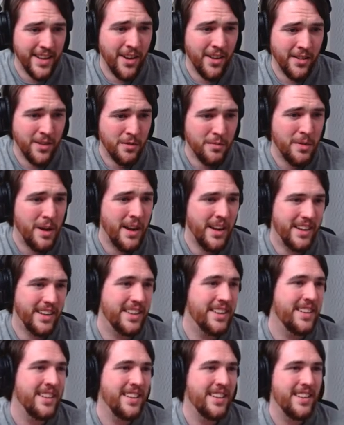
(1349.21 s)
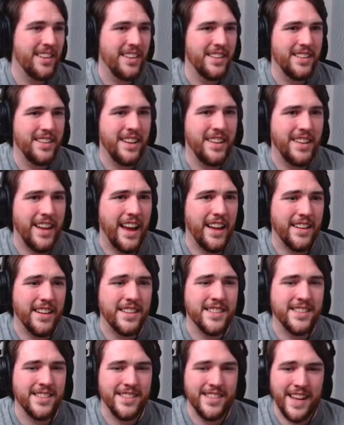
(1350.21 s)
on the run, then yeah,
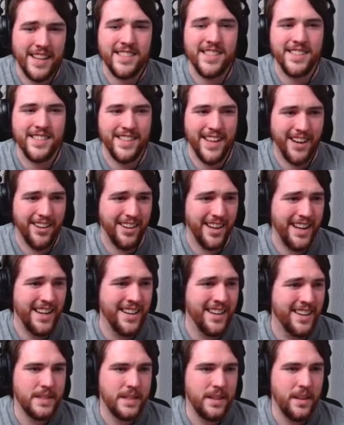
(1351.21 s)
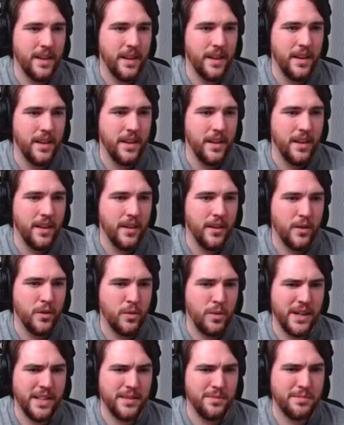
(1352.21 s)
that's necessary.
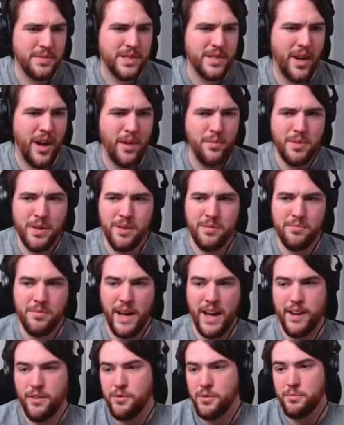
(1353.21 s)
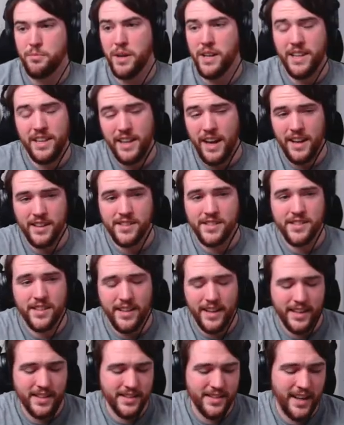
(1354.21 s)
Quick stop in back with buddy. Yeah, it's the
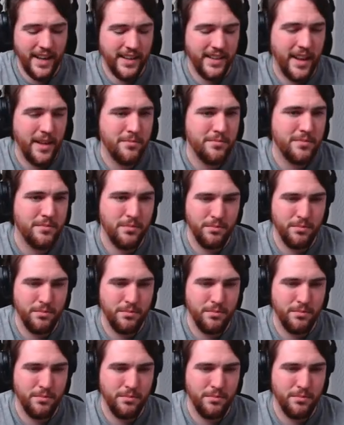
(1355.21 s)
next day. That